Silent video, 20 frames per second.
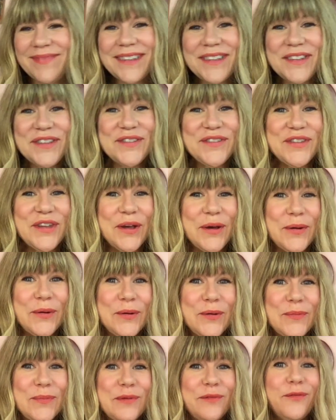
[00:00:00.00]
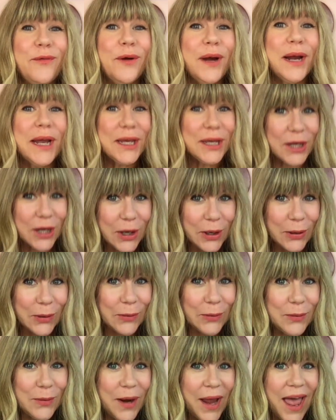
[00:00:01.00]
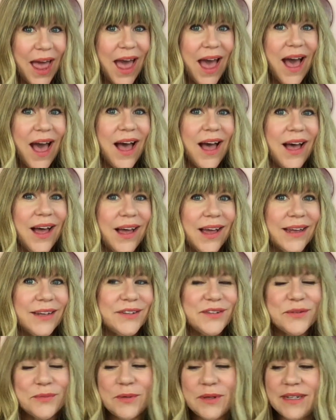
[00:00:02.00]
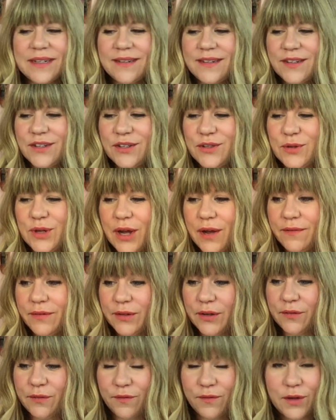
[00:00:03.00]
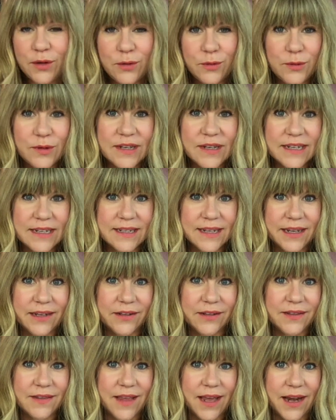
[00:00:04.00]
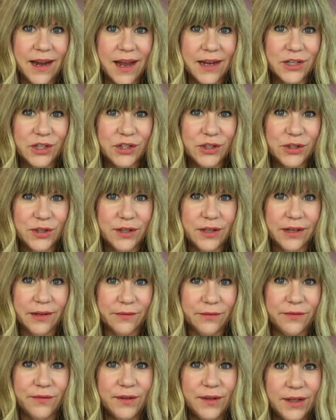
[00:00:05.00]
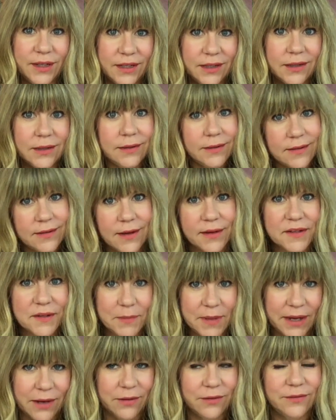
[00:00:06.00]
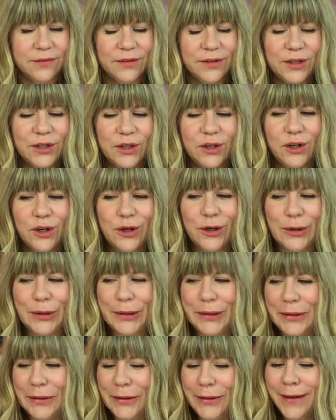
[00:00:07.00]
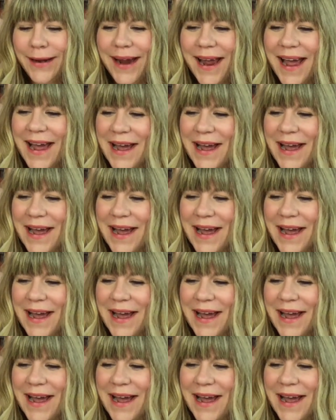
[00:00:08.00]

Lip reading: So before I go, I just wanted to cover a few details that I should have talked about earlier.